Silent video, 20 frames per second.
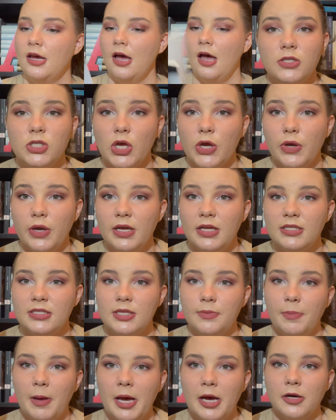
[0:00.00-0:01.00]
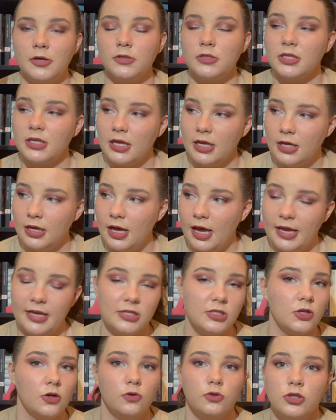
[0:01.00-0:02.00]
So it's about a
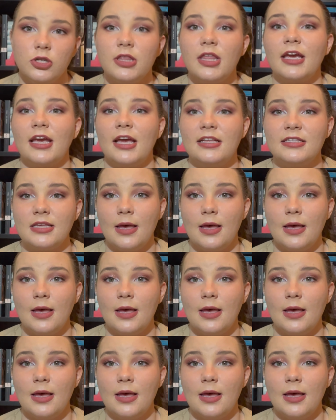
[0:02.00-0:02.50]
soldier that gets